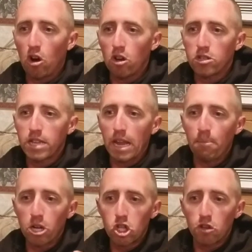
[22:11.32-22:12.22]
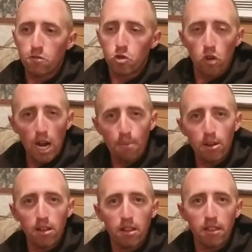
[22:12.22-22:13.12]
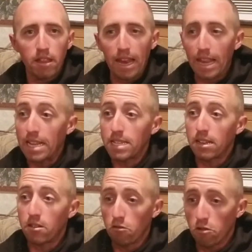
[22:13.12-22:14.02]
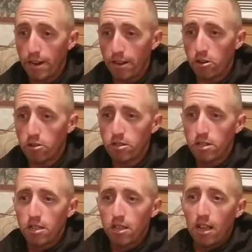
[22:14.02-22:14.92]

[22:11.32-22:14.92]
cause a bunch of drama that isn't real.